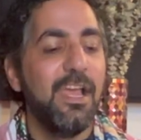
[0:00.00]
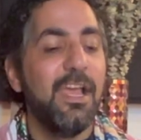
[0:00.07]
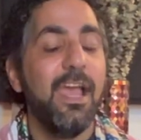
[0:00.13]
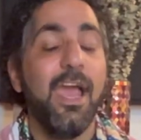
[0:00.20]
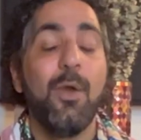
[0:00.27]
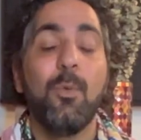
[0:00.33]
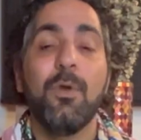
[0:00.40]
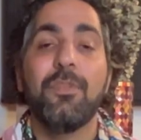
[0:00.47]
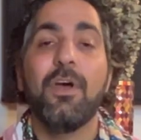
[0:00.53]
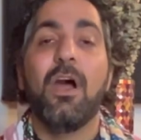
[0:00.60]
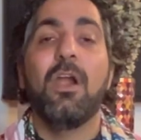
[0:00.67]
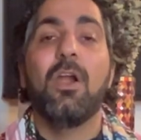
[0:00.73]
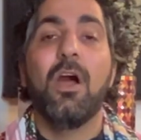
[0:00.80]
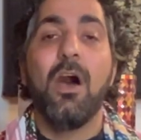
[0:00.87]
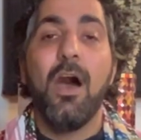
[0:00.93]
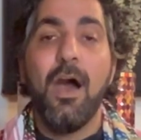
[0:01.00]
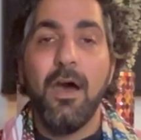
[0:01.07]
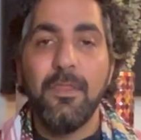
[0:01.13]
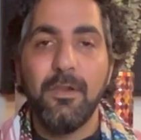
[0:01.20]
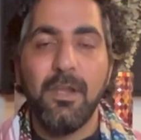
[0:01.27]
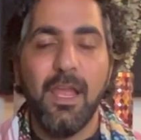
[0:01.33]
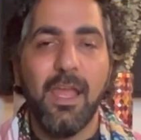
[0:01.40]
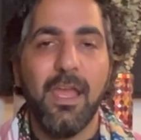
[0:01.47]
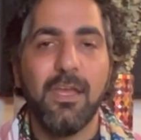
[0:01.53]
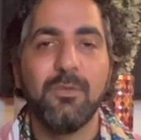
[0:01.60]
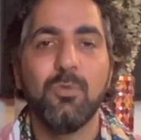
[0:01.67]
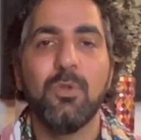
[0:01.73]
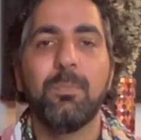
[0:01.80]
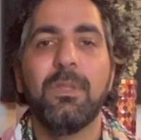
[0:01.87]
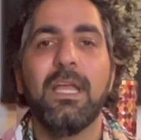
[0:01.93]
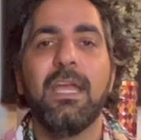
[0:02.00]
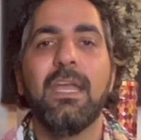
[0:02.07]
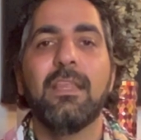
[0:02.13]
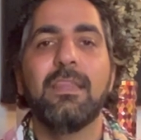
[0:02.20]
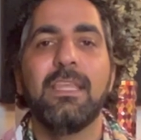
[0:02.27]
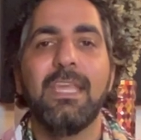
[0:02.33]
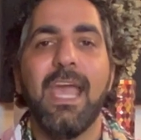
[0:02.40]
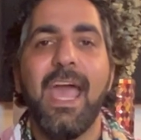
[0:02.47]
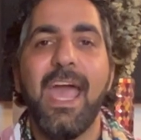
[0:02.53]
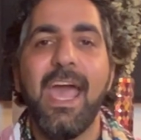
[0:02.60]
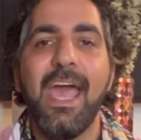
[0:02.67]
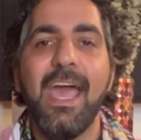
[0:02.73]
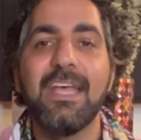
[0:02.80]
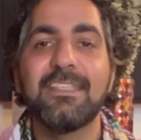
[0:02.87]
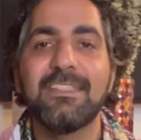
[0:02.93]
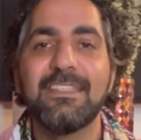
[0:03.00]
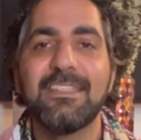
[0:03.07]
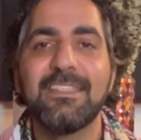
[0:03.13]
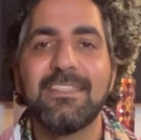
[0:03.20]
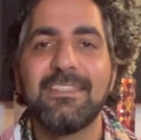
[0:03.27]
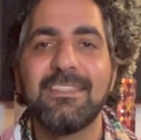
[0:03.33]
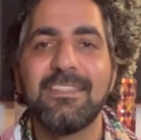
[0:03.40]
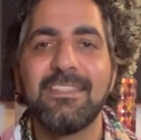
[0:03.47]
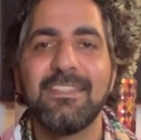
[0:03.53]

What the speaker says: And with our other hand, we'll play the S.